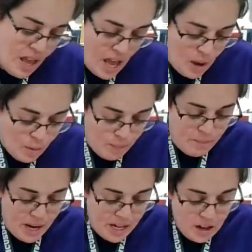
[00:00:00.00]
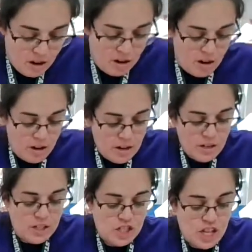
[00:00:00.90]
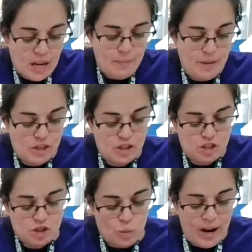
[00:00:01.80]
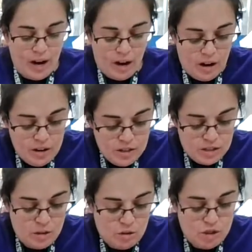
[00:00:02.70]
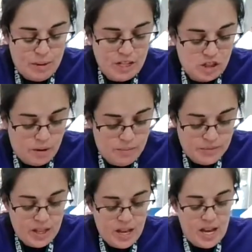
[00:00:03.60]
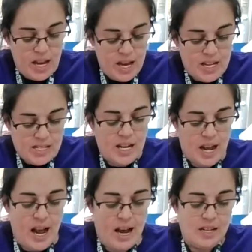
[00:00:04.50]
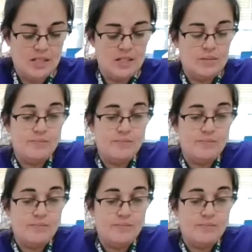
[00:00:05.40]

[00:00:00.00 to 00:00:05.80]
And what made our shape, the square, so special is it has